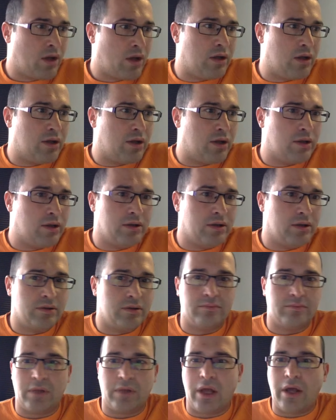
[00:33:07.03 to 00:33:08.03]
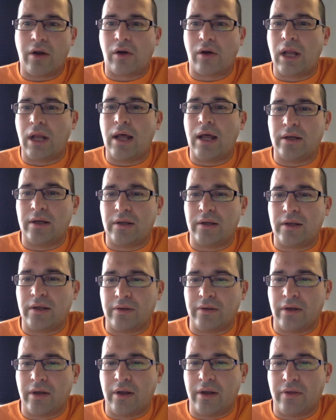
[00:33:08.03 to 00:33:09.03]
Erlang
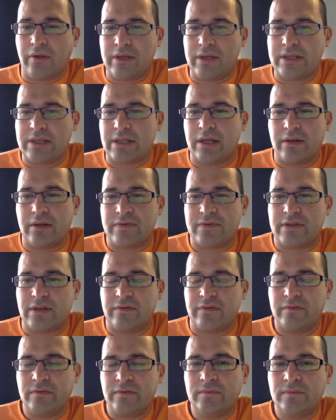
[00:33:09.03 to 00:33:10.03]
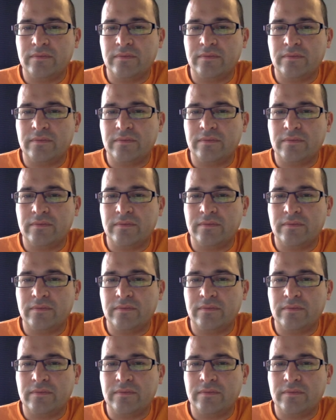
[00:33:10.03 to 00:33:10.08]
and this kind of stuff.